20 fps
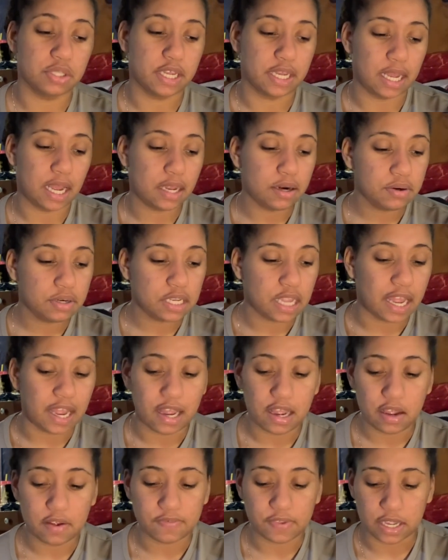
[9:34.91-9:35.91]
Like, I don't
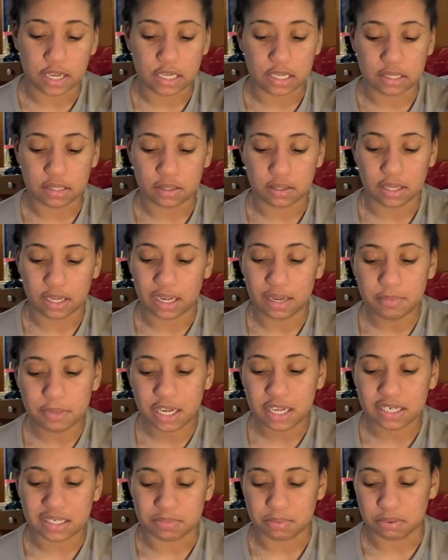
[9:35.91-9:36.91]
have any, like, I'm
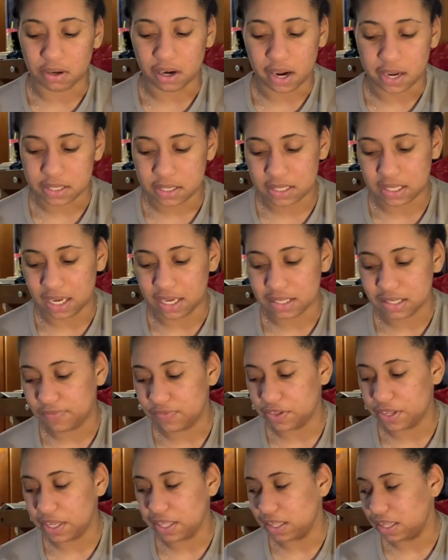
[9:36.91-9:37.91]
not depressed as
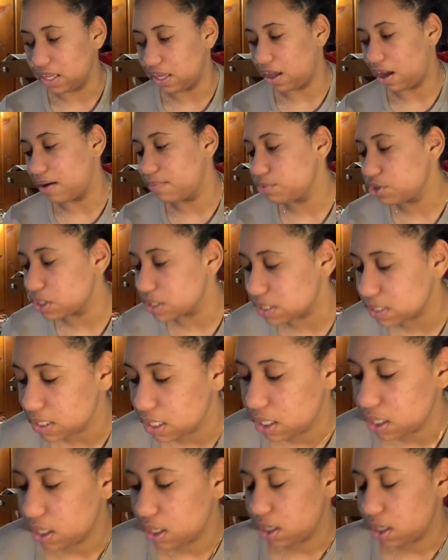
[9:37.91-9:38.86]
of lately. I'm just,